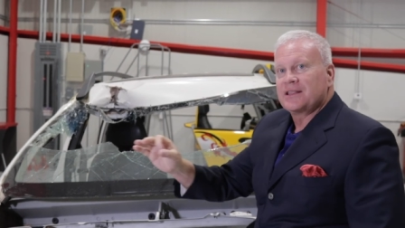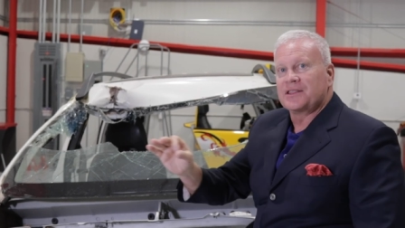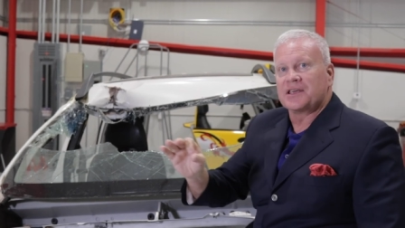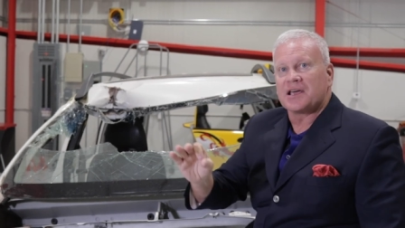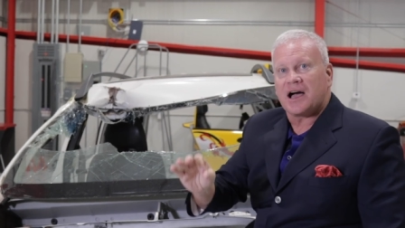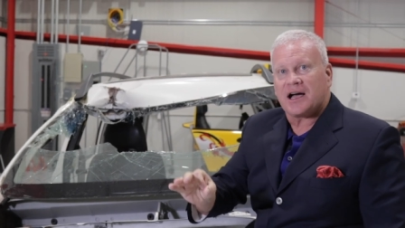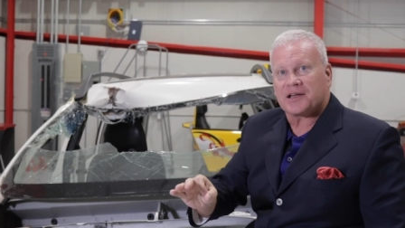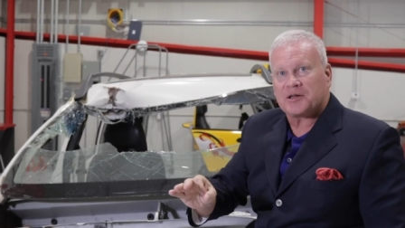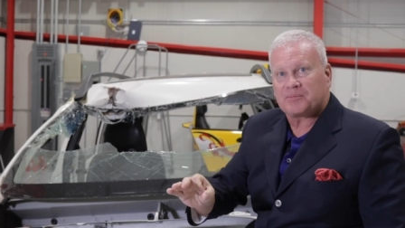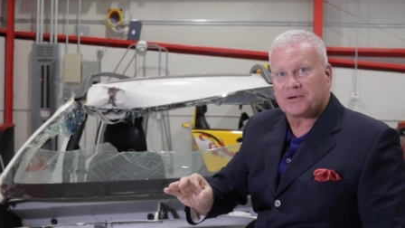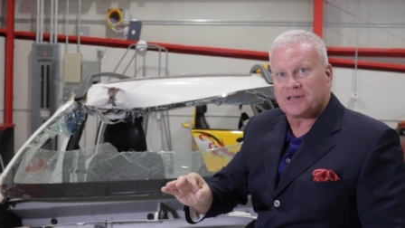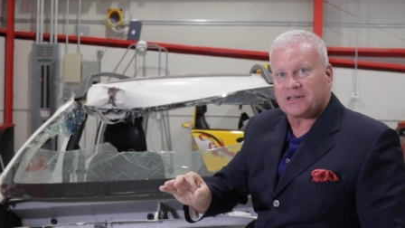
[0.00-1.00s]
The
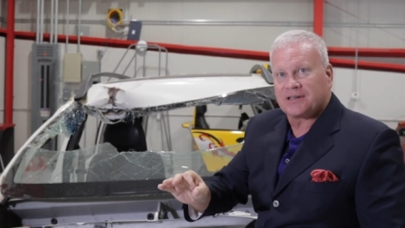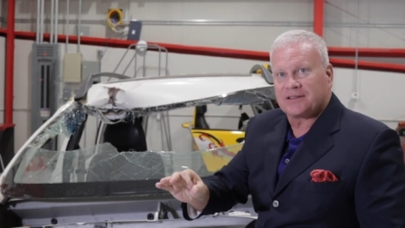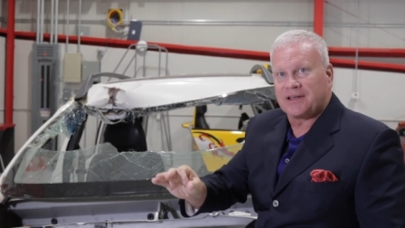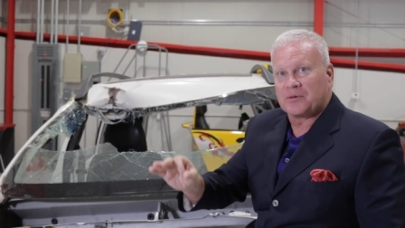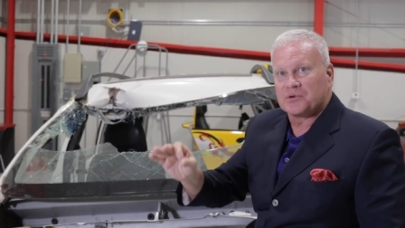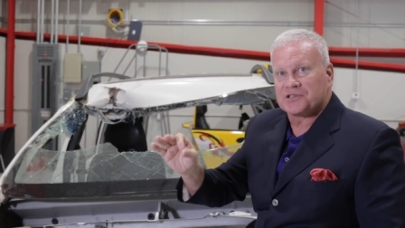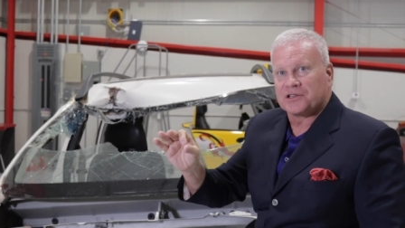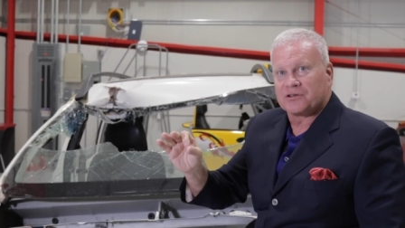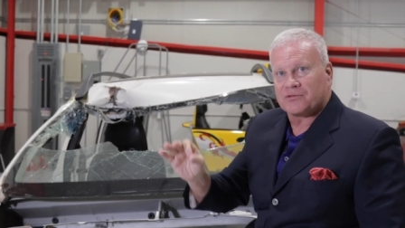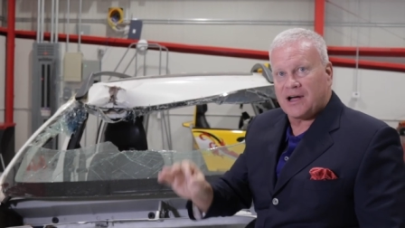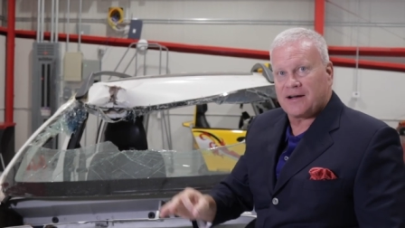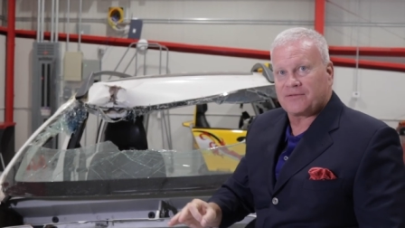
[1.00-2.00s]
occupant that was in
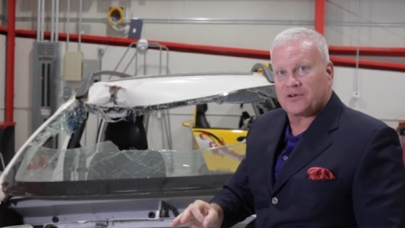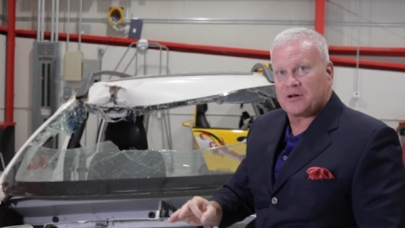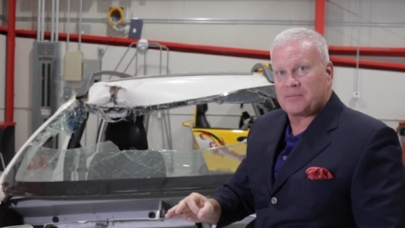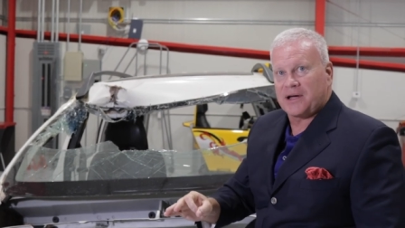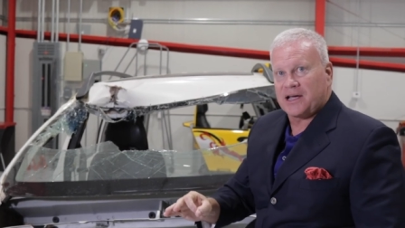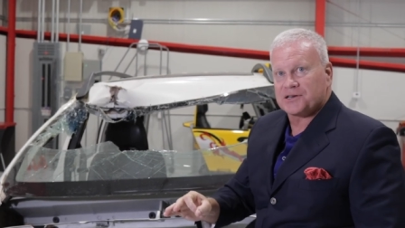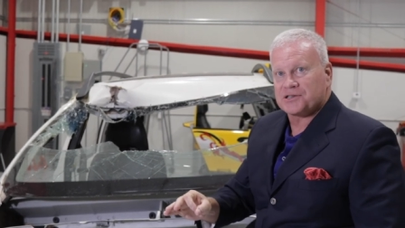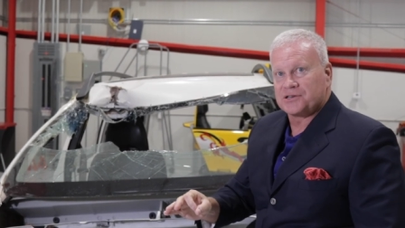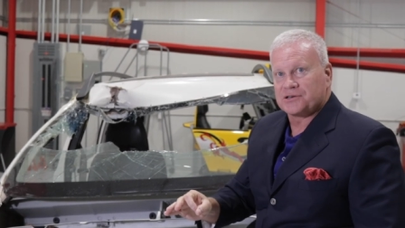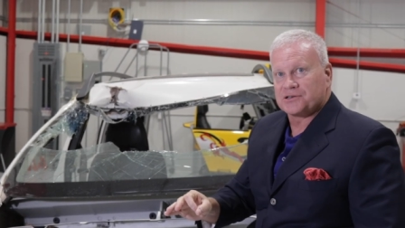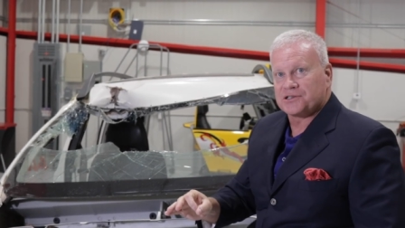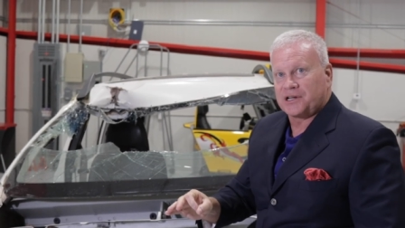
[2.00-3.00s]
the right front
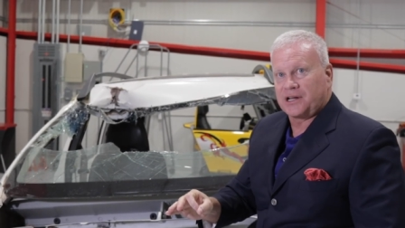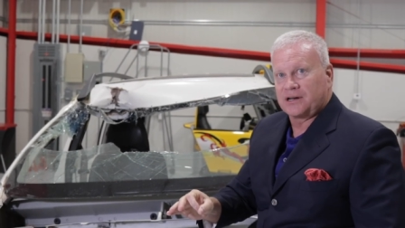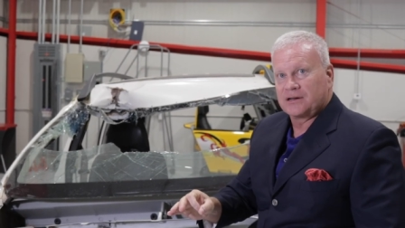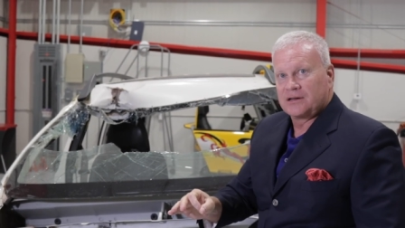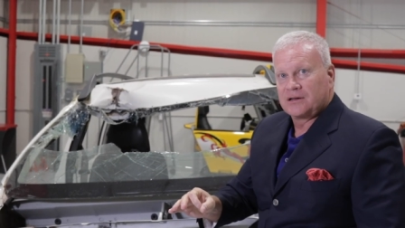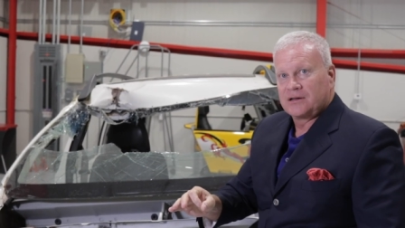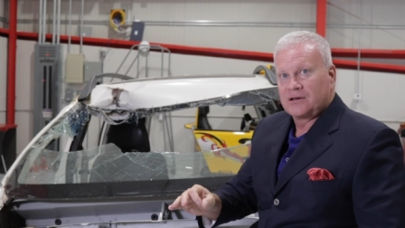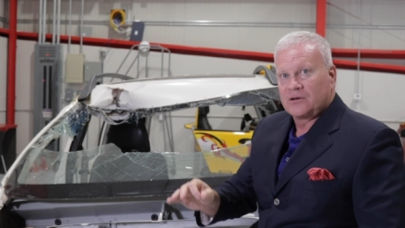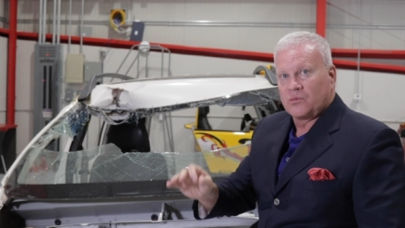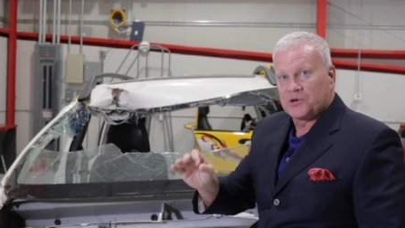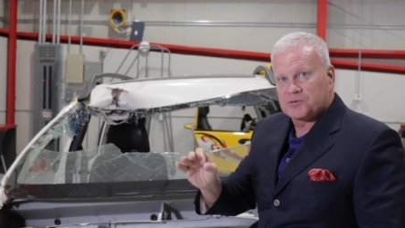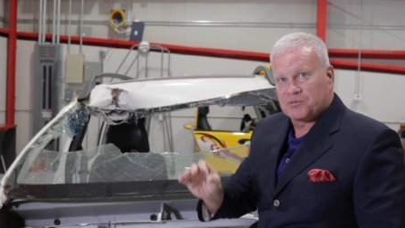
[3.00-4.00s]
passenger seat
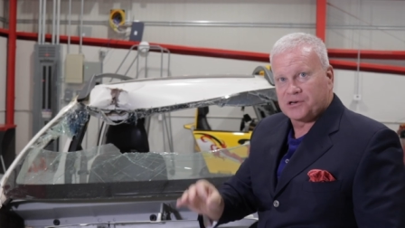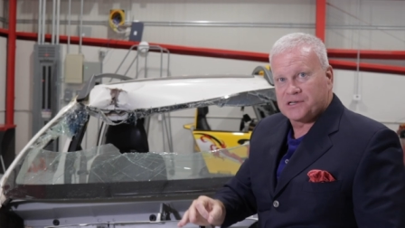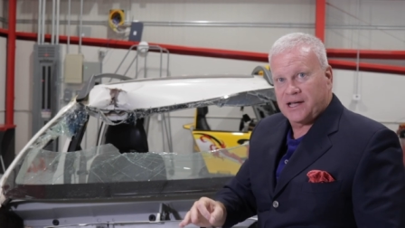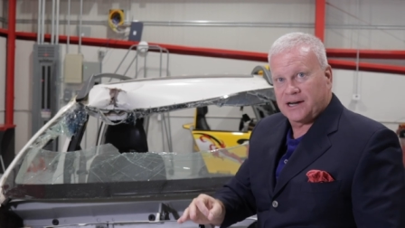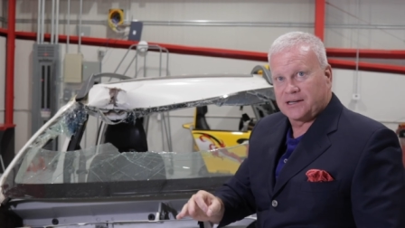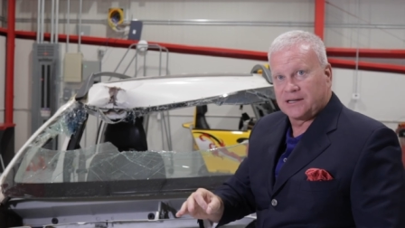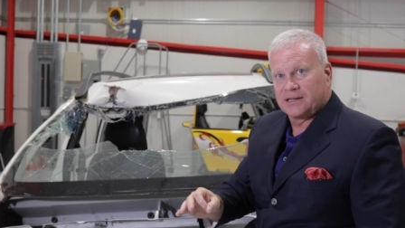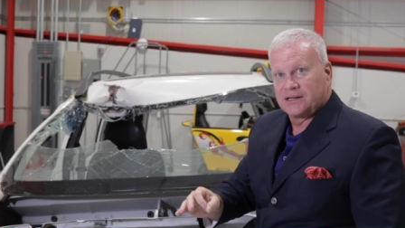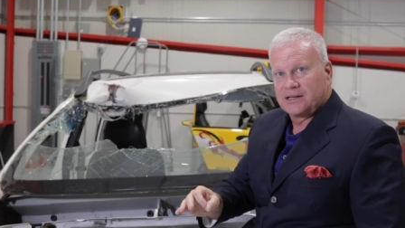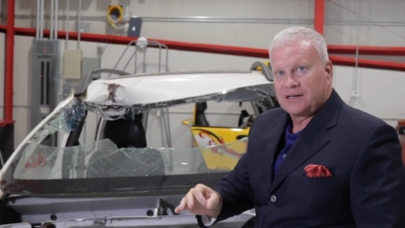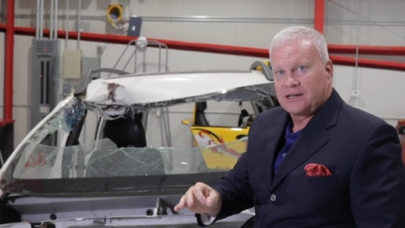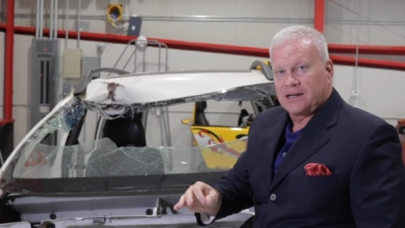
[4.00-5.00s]
was protected
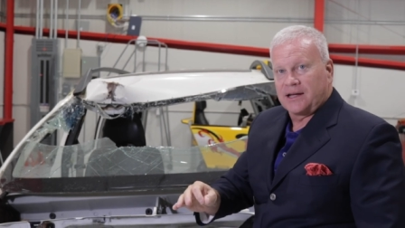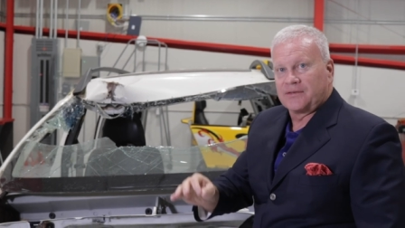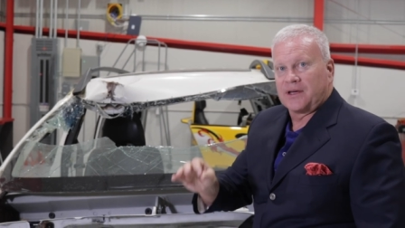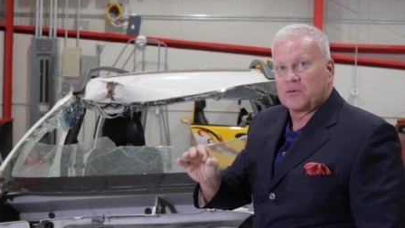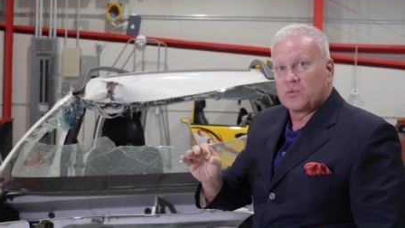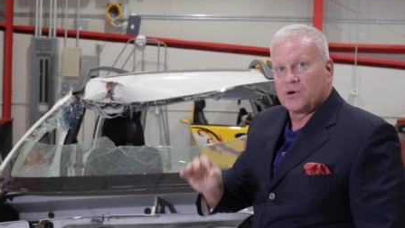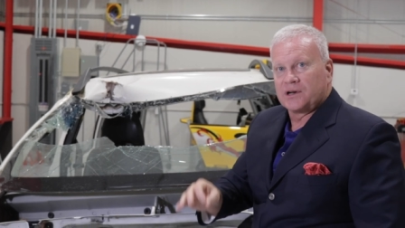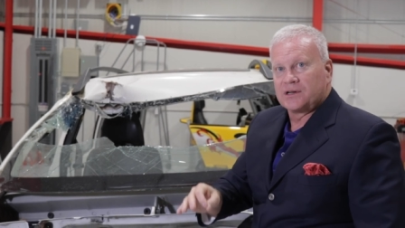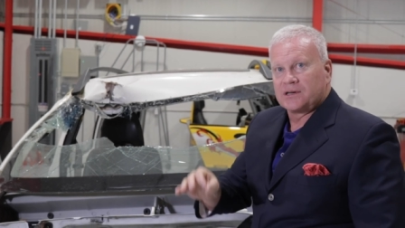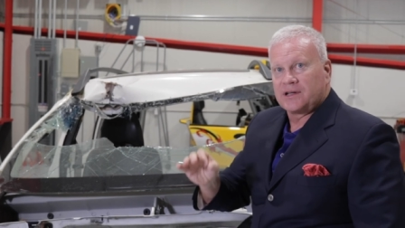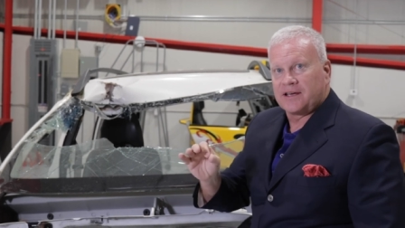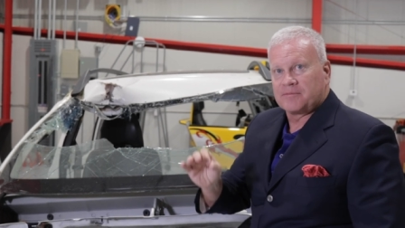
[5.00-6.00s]
and they
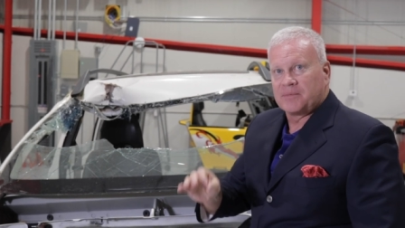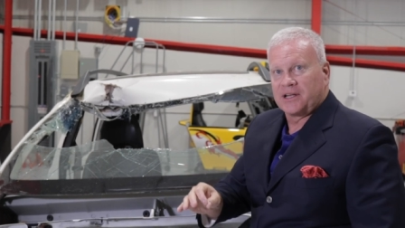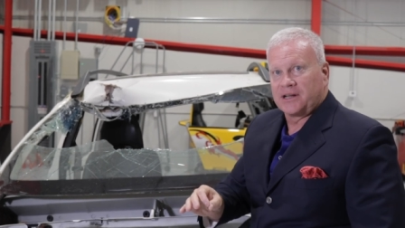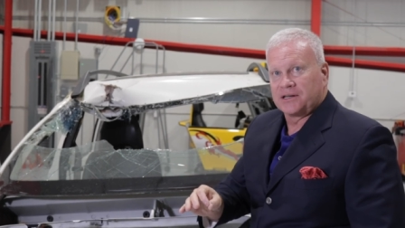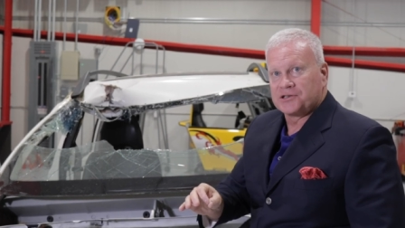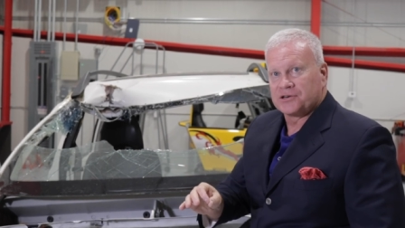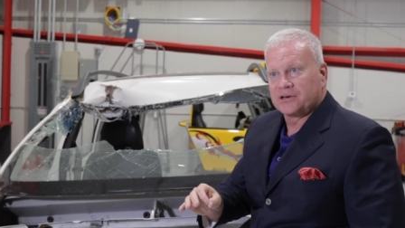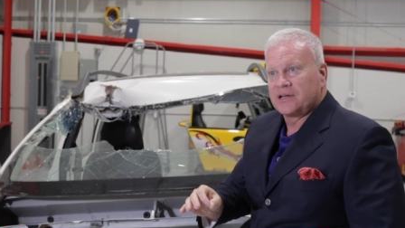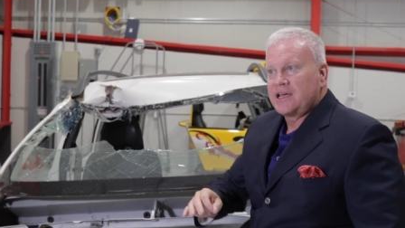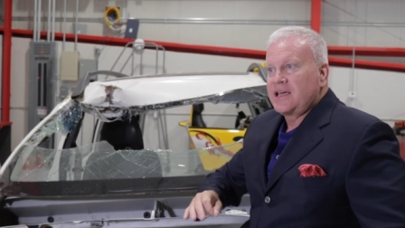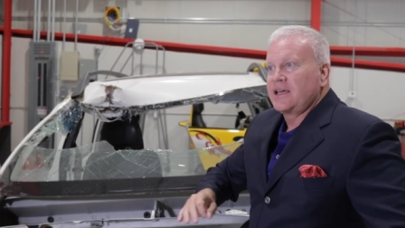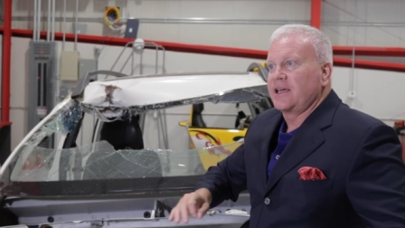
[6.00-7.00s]
wouldn't have been injured
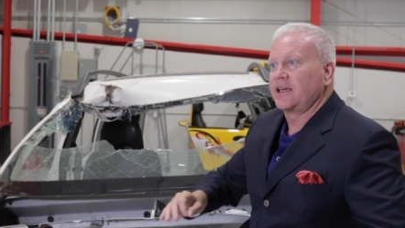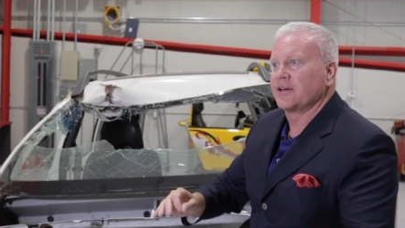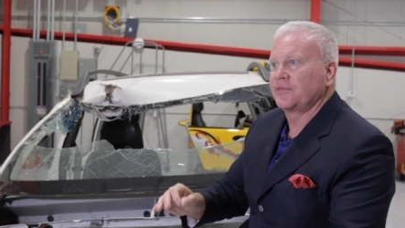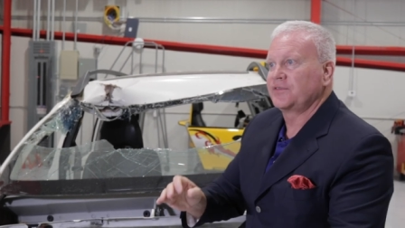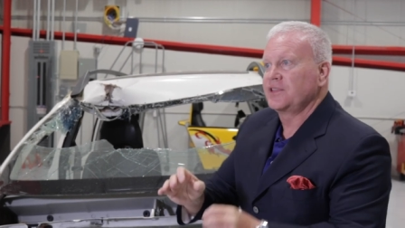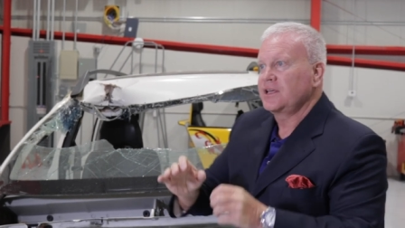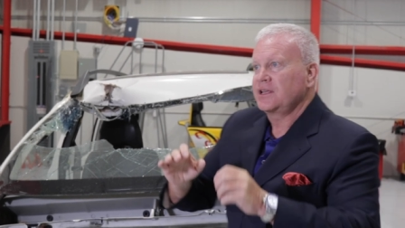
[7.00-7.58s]
if